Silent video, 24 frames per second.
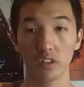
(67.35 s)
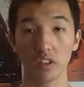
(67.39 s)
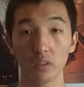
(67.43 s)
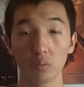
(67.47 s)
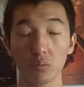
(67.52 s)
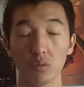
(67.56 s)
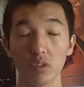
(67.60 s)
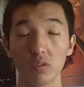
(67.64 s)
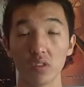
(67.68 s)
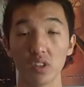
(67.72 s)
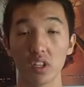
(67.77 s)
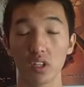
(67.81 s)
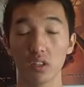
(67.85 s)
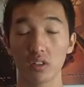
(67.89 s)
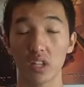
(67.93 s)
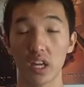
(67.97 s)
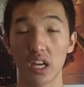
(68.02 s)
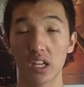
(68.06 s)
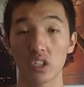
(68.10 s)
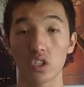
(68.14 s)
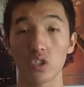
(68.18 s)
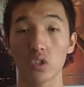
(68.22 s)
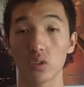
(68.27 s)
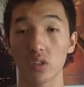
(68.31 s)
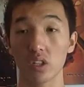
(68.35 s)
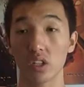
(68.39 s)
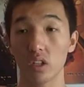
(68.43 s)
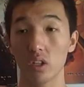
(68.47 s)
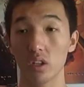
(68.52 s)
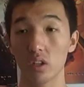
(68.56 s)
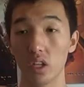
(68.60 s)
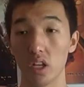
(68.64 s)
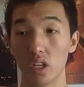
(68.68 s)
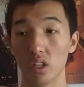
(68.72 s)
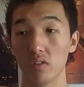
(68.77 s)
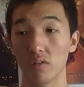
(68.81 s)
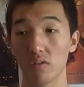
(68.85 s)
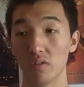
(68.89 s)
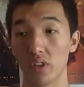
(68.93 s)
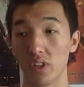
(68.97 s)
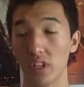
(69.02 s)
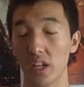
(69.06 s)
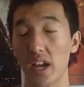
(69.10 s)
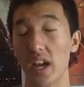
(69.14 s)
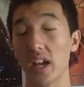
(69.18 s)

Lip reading: This movie is actually a lot of fun.